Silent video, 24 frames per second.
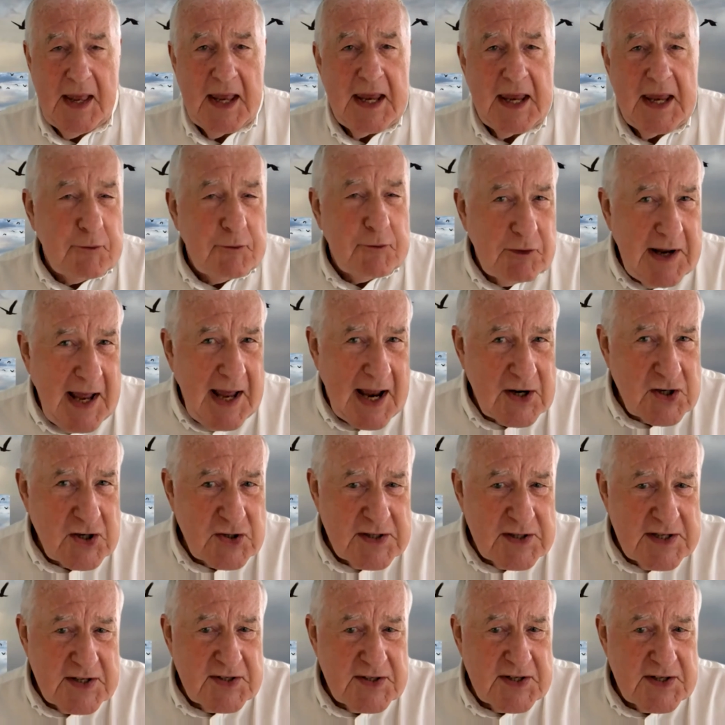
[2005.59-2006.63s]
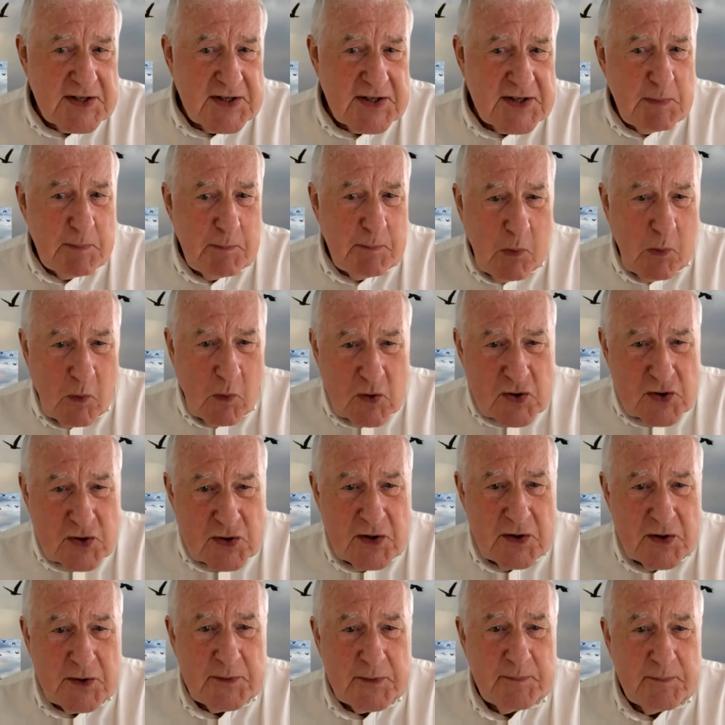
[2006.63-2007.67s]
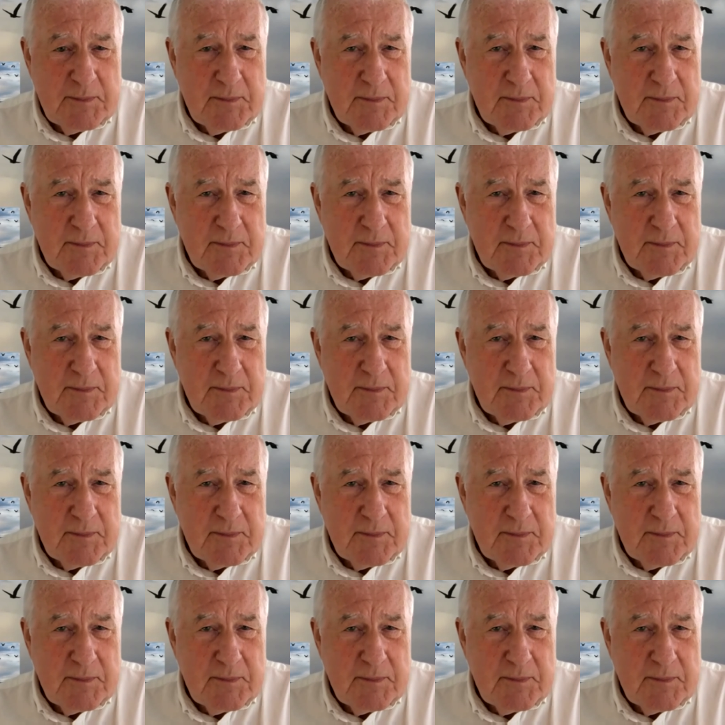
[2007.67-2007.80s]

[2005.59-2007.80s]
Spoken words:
If the reaction is disproportionate,